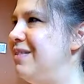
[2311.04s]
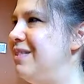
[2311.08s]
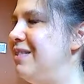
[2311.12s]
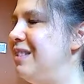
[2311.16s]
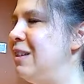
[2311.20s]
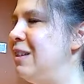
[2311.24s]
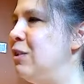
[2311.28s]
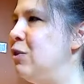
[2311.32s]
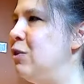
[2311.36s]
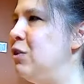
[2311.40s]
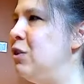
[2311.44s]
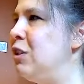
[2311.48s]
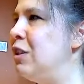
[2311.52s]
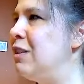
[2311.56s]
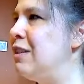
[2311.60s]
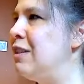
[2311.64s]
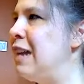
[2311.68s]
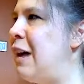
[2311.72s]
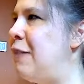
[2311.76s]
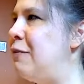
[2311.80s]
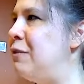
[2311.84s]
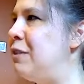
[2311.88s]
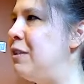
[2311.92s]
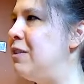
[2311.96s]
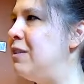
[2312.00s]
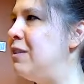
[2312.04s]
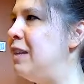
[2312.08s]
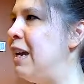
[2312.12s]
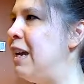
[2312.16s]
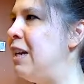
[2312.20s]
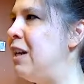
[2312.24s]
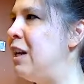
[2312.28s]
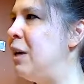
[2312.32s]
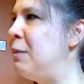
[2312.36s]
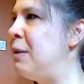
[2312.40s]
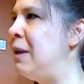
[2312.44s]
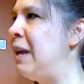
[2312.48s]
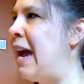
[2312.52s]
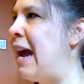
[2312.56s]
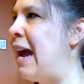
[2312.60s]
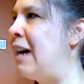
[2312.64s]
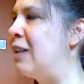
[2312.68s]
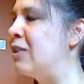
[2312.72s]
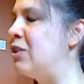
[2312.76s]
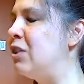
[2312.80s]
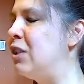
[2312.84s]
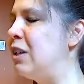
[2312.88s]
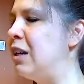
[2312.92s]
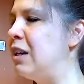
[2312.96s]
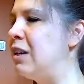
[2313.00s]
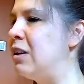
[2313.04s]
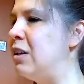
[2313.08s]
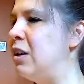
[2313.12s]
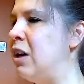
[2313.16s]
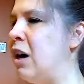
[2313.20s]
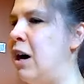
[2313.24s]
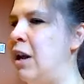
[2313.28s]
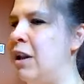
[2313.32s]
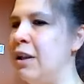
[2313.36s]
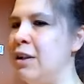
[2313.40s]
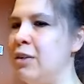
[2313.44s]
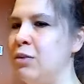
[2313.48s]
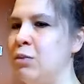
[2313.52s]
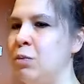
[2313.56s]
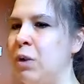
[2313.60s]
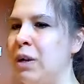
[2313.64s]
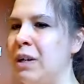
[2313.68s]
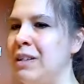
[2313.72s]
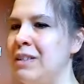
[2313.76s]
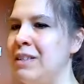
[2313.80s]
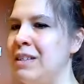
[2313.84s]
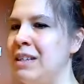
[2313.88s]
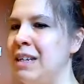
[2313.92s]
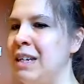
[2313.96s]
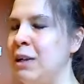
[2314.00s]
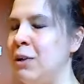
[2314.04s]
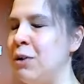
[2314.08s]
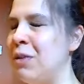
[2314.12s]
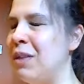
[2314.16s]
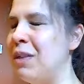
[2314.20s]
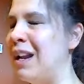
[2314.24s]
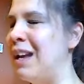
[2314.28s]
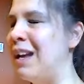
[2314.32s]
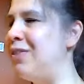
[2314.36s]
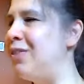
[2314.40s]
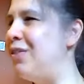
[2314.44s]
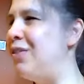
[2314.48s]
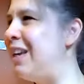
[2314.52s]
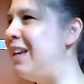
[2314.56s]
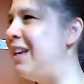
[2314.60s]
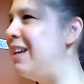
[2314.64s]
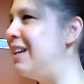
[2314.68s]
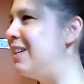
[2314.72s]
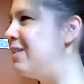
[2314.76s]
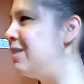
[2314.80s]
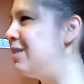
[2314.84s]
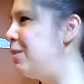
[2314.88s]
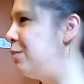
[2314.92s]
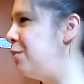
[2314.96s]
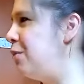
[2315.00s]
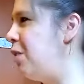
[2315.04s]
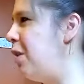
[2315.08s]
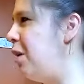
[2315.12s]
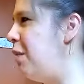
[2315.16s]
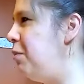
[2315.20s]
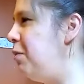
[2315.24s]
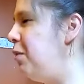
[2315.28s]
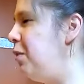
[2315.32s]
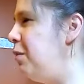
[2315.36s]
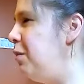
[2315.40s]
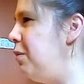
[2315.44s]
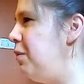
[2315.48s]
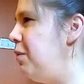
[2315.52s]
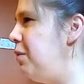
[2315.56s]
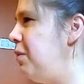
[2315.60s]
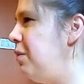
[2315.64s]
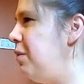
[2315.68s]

It says you just have to stand up and actually acknowledge what is here that I think is the problem.